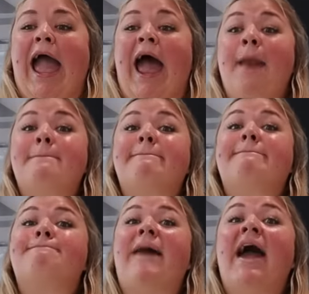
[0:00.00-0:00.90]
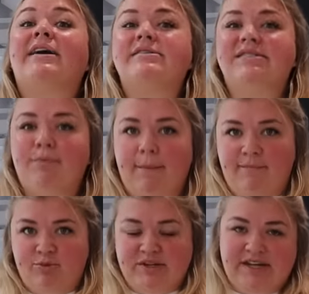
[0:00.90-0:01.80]
at maximum
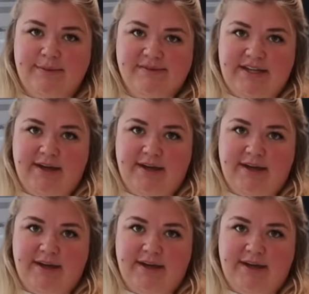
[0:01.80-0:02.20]
3 times a